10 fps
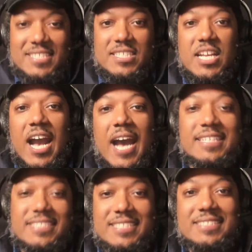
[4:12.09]

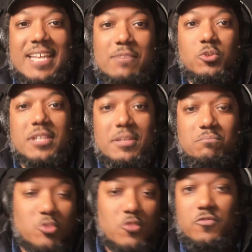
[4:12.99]
content that will
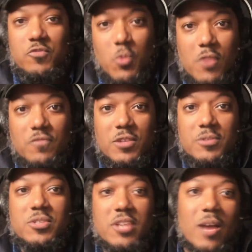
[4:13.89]
improve your workflow
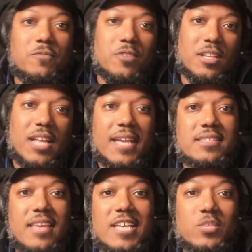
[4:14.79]
is going to help for
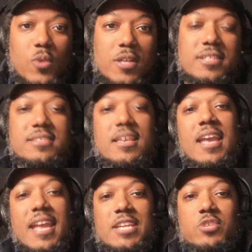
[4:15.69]
clients as well as
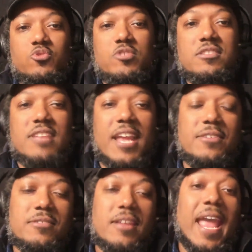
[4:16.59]
industry
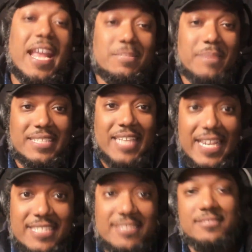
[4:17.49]
standard
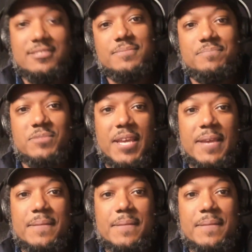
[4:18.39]
expectations, okay?